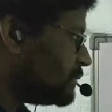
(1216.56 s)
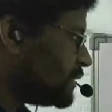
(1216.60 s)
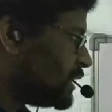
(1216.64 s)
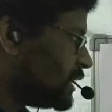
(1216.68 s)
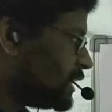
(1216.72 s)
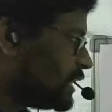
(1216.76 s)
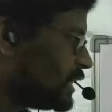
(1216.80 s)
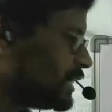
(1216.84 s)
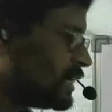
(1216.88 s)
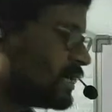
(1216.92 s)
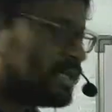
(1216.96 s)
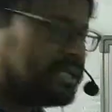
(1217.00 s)

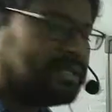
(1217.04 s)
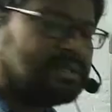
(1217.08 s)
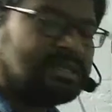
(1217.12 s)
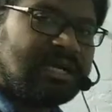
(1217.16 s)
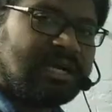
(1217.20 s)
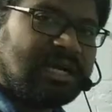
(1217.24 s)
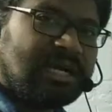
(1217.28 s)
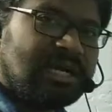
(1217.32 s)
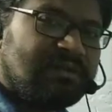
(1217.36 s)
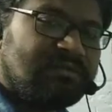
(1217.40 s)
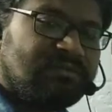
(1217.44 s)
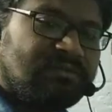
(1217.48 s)
by getting
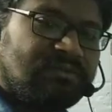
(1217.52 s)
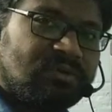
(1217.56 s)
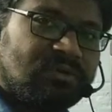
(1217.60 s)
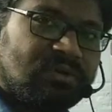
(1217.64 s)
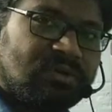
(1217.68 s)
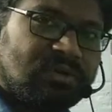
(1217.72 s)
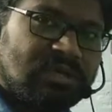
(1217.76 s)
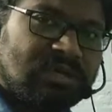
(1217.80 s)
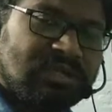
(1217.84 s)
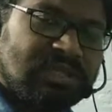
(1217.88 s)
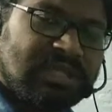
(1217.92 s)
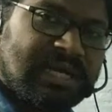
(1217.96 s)

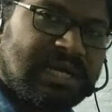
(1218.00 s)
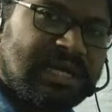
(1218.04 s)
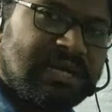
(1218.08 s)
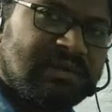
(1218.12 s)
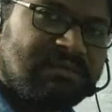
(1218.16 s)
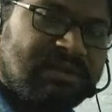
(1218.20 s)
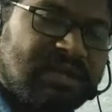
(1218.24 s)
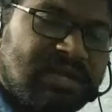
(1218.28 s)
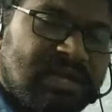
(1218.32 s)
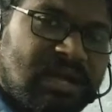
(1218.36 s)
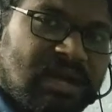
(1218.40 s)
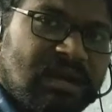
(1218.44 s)
3D4,
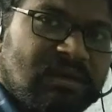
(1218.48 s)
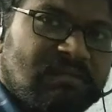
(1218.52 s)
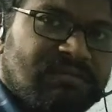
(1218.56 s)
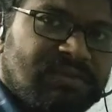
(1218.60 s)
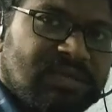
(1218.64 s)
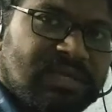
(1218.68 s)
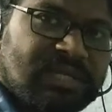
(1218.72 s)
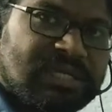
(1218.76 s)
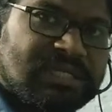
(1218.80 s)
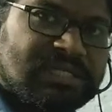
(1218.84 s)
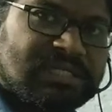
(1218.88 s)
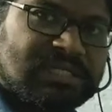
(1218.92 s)
3D5
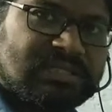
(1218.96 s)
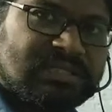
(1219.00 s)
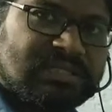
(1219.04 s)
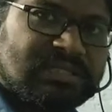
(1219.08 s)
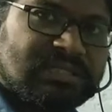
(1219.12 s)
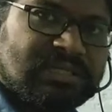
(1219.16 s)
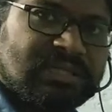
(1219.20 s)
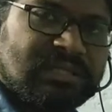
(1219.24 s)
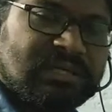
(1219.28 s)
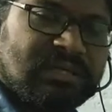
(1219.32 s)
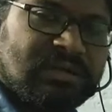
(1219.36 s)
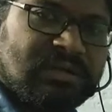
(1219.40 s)

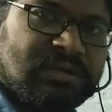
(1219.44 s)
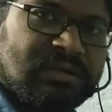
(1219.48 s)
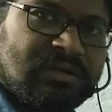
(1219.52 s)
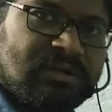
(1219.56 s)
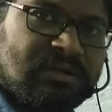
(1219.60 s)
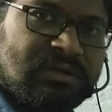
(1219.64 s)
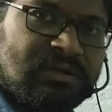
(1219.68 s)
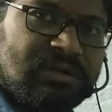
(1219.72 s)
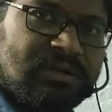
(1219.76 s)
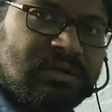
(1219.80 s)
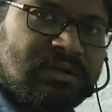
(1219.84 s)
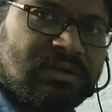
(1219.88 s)
configurations.
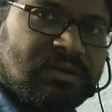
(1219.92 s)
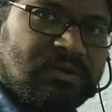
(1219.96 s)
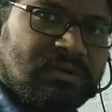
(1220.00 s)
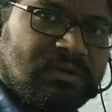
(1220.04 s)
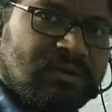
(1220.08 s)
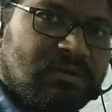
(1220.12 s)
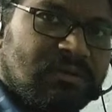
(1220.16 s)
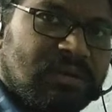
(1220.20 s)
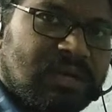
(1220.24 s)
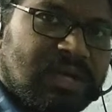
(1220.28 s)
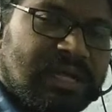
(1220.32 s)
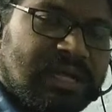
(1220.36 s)

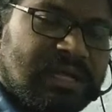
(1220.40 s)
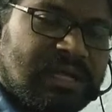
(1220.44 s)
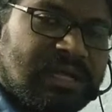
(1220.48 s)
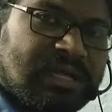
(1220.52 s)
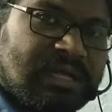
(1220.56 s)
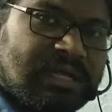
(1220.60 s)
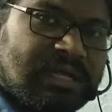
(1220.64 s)
Okay,